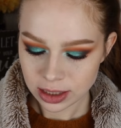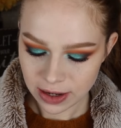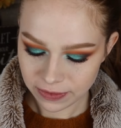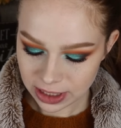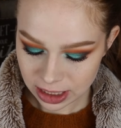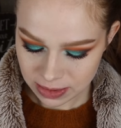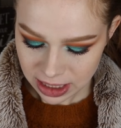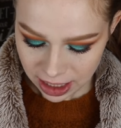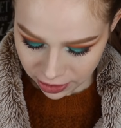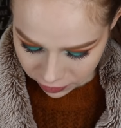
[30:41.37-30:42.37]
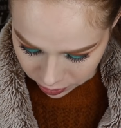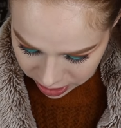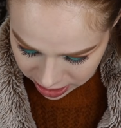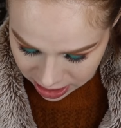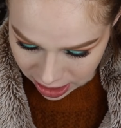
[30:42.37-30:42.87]
Definitely going to be careful
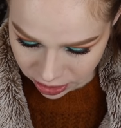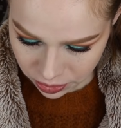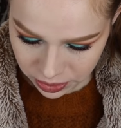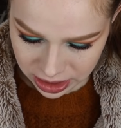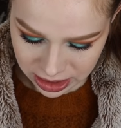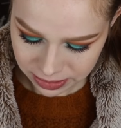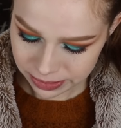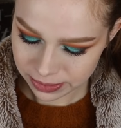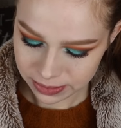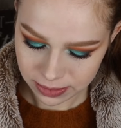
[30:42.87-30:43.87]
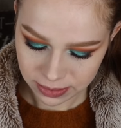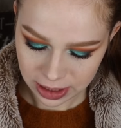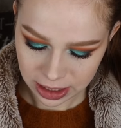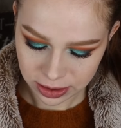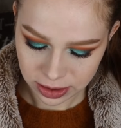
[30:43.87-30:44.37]
with it. I don't want to,
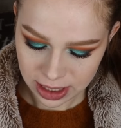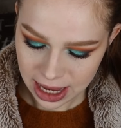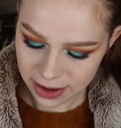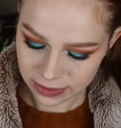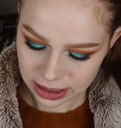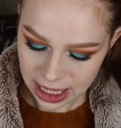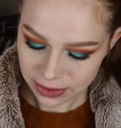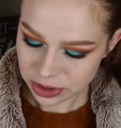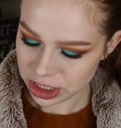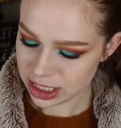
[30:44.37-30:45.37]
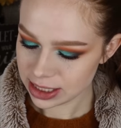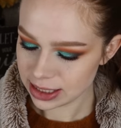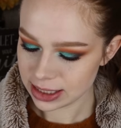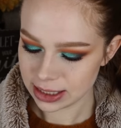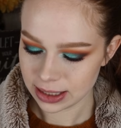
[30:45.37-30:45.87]
like, have clown
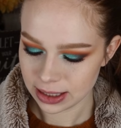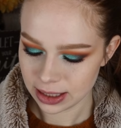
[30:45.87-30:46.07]
cheeks.